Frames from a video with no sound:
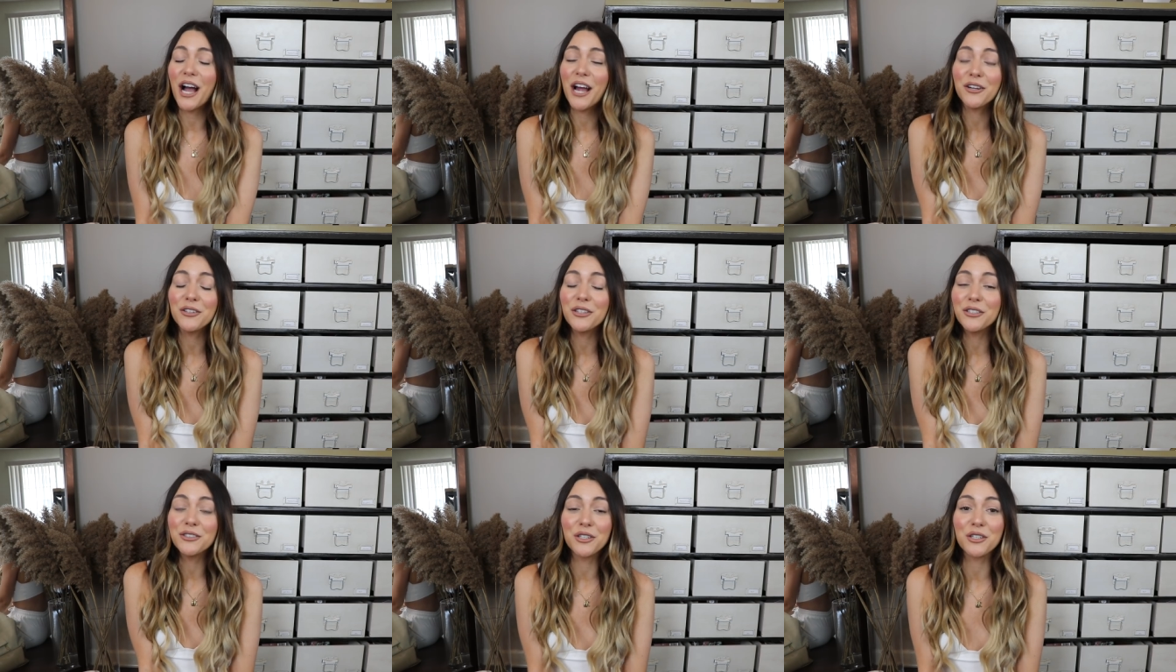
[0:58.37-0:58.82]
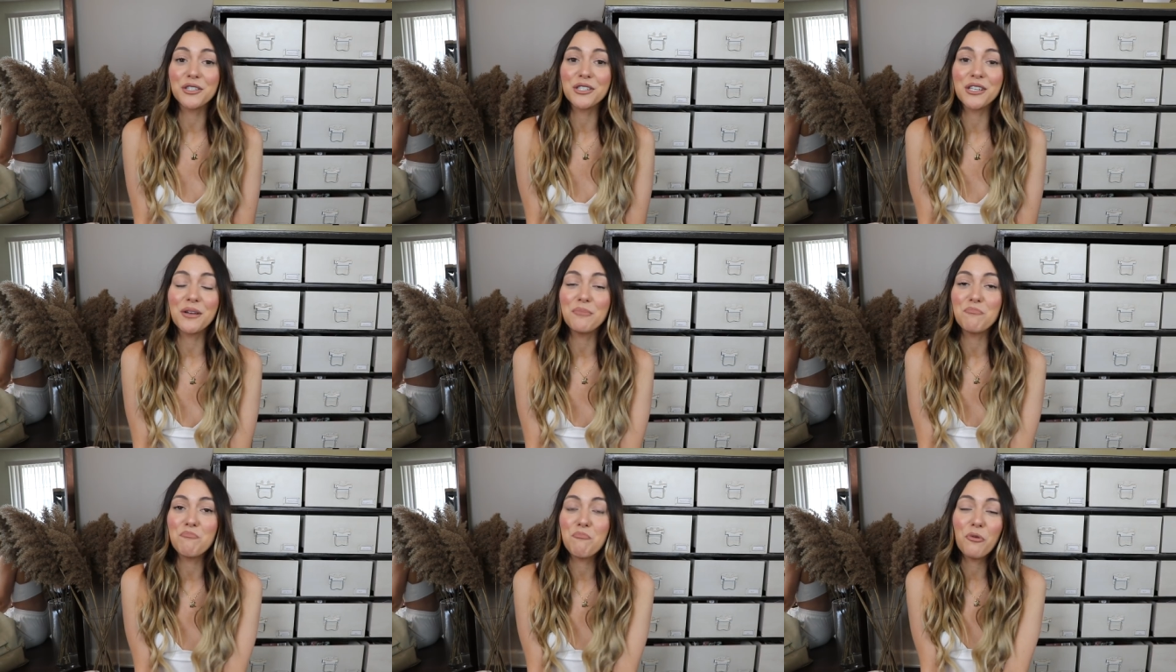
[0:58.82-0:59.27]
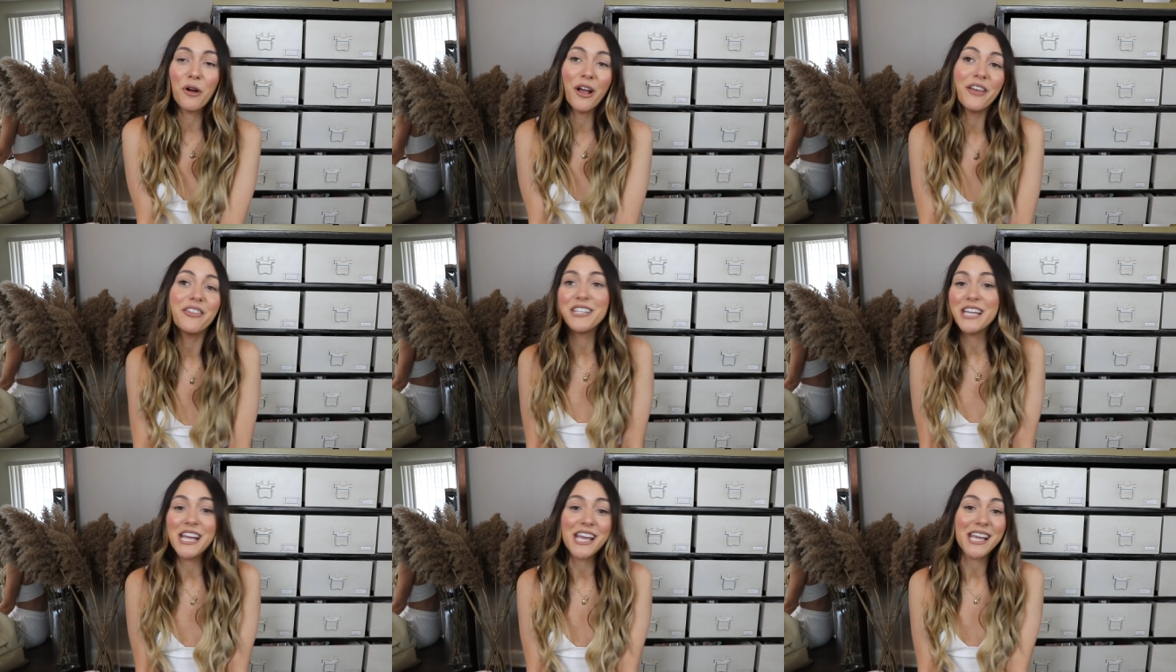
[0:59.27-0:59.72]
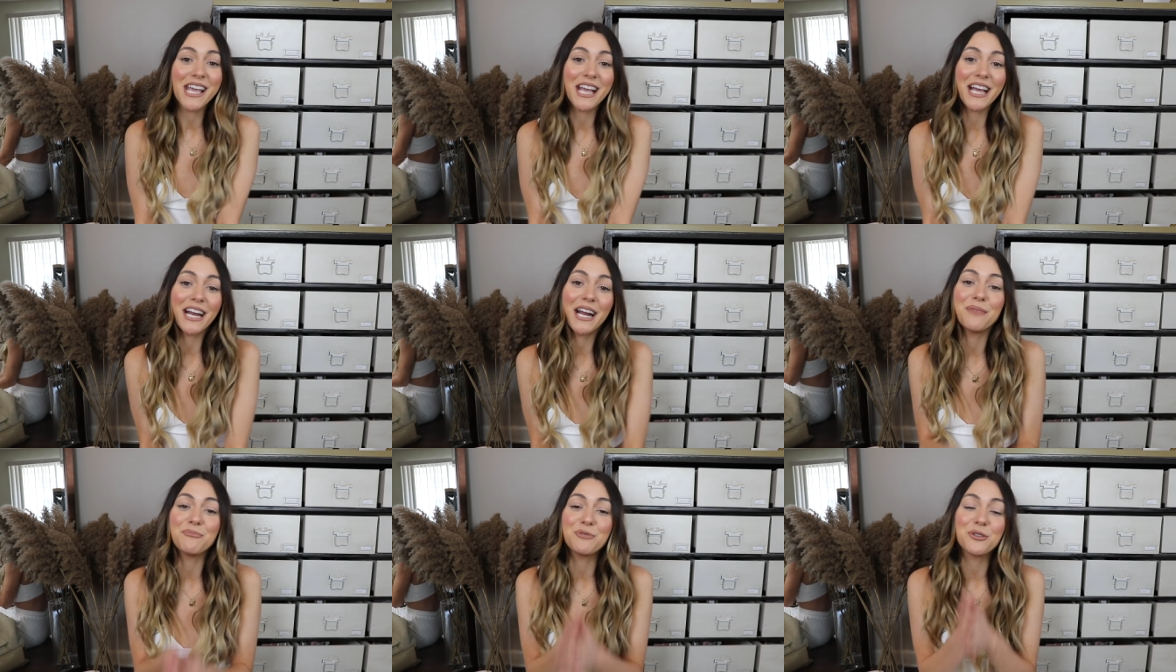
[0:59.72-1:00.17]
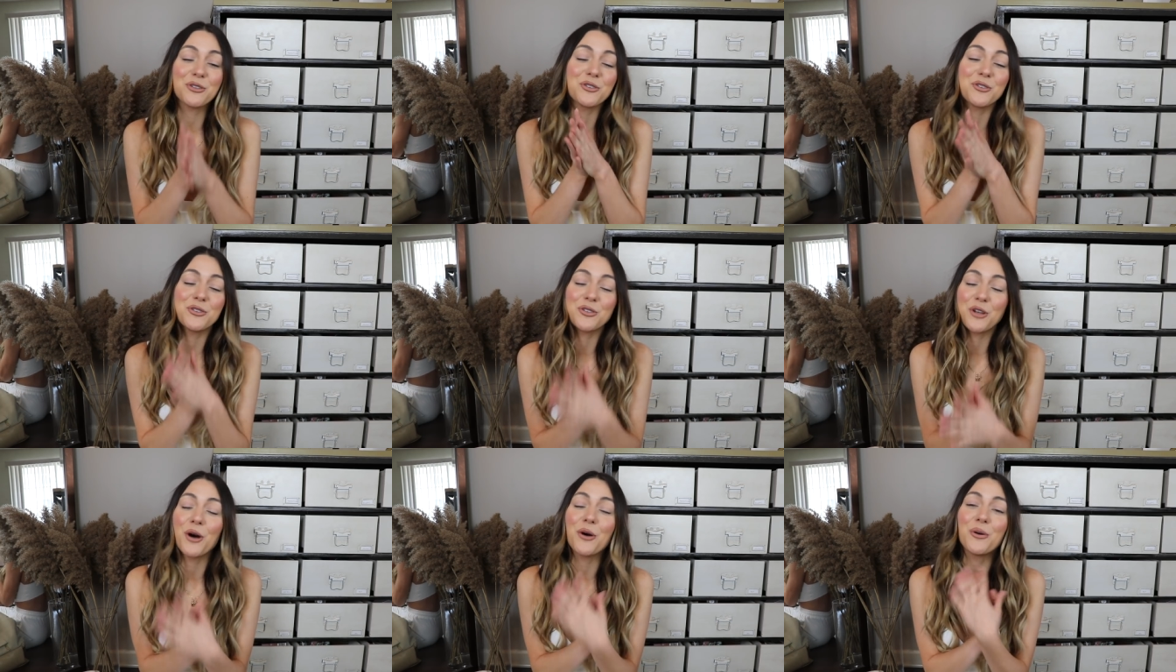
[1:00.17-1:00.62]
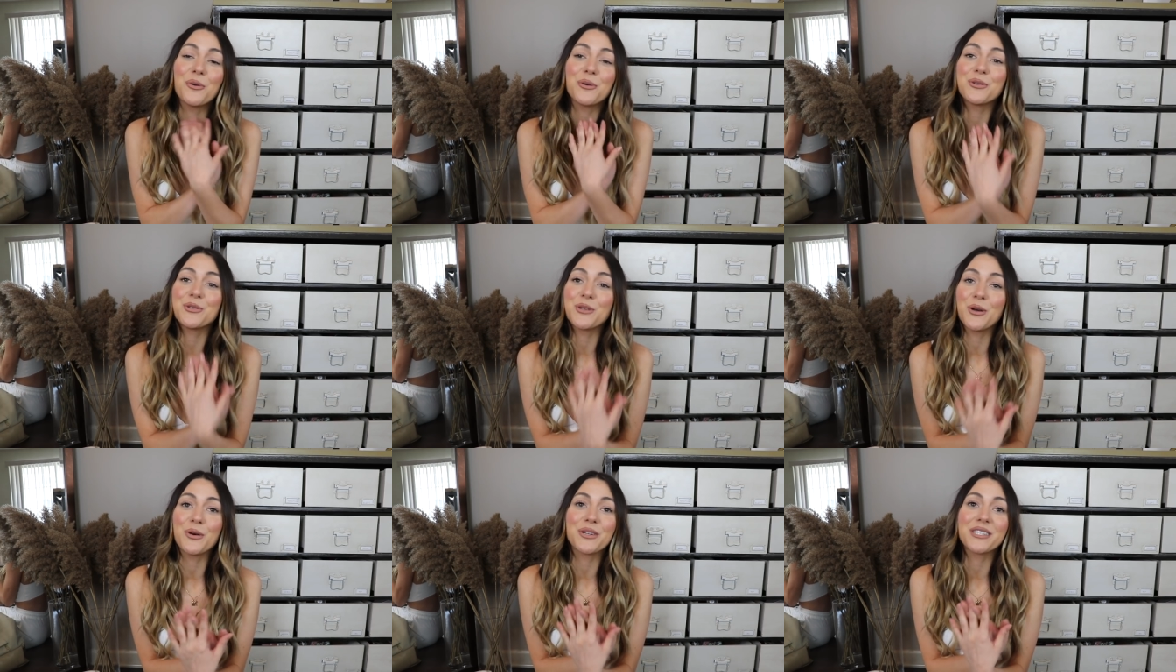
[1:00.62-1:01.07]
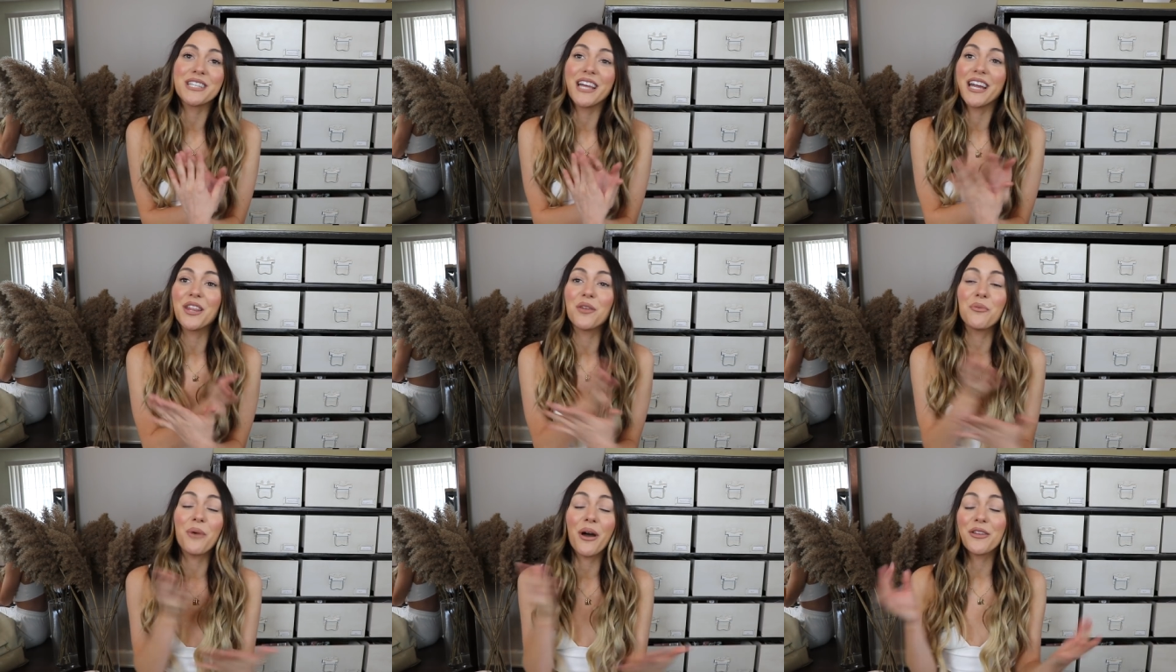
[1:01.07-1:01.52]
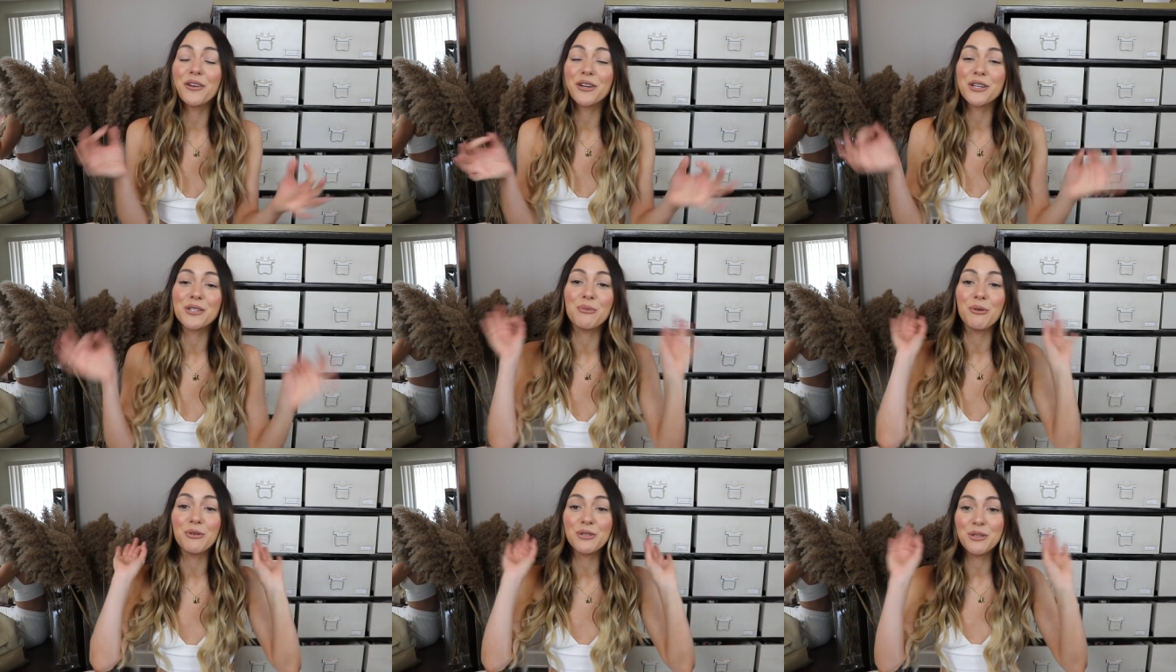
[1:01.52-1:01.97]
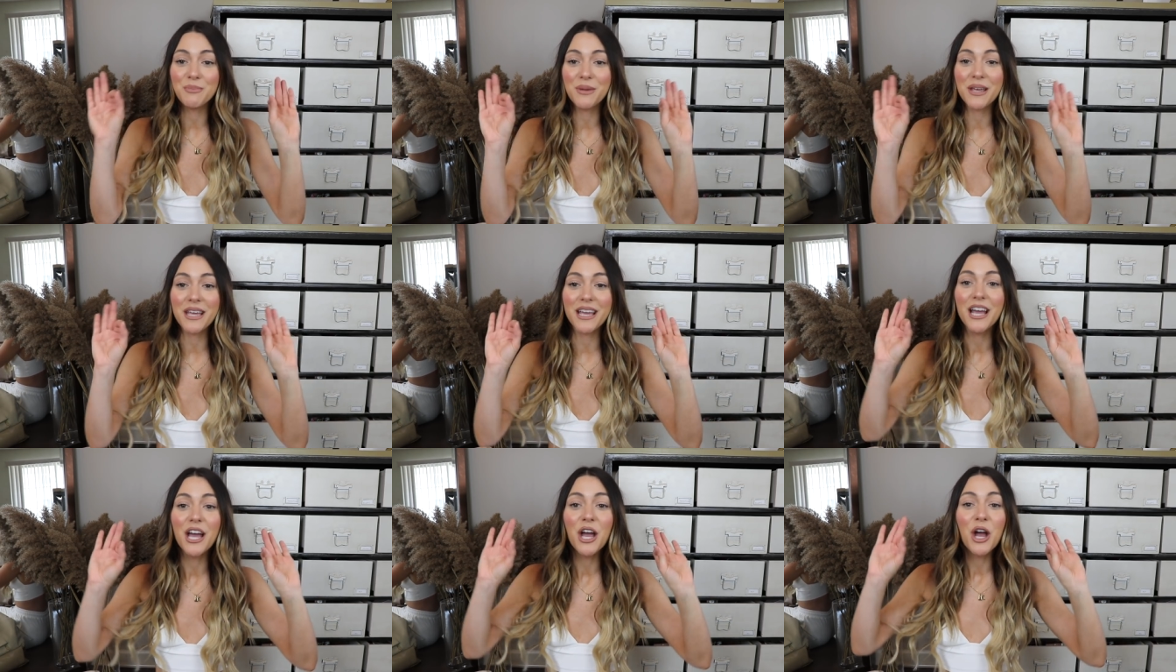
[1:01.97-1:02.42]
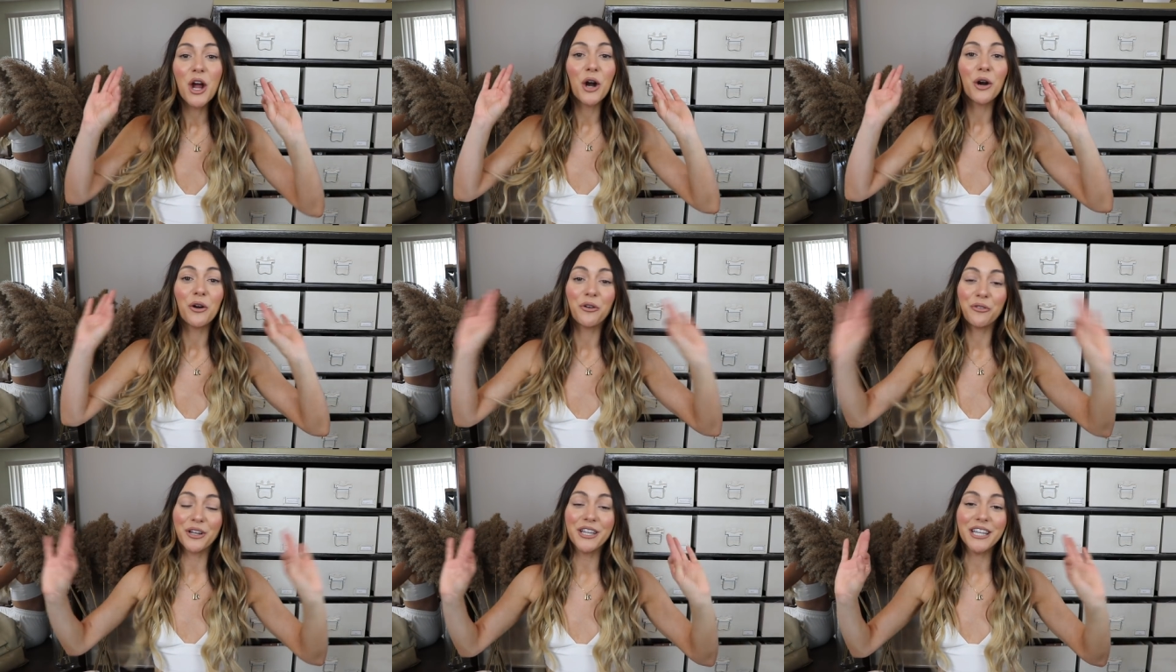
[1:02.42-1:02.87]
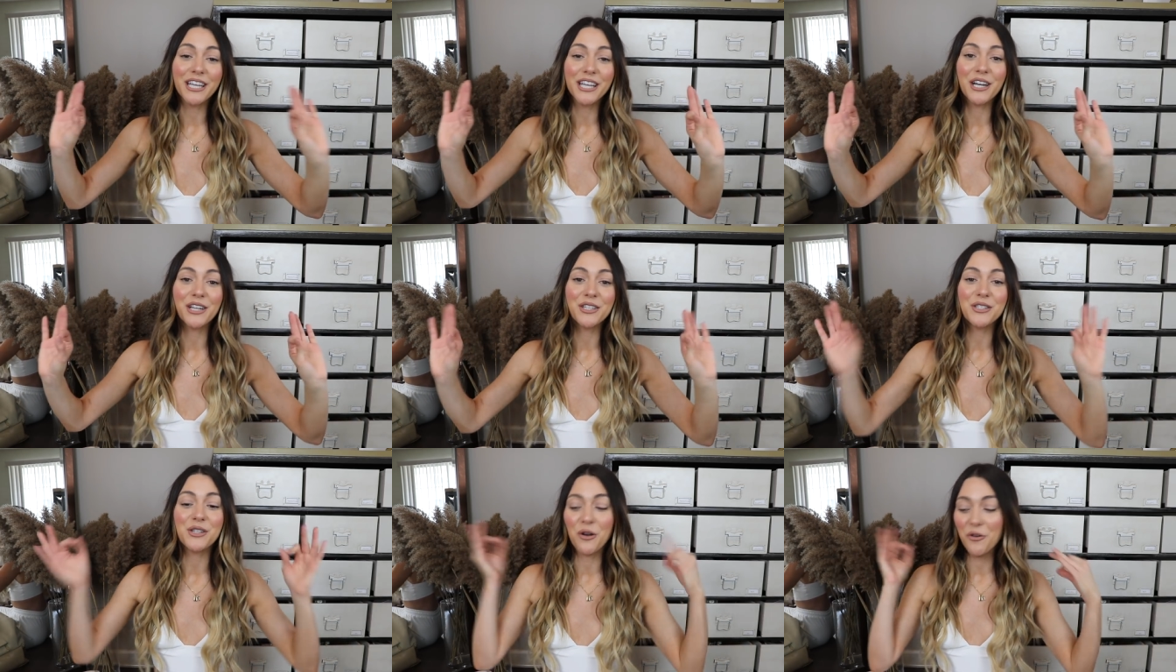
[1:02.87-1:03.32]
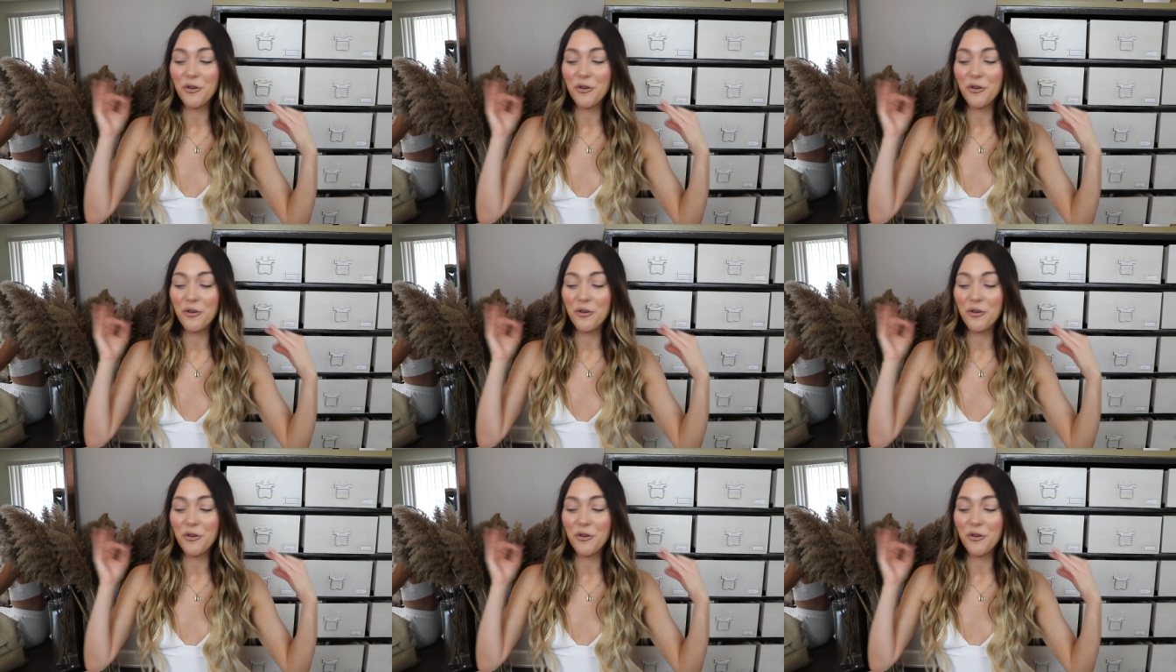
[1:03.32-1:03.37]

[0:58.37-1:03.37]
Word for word: Ireland looks breathtaking and I'm just so so excited the weather is supposed to be really good so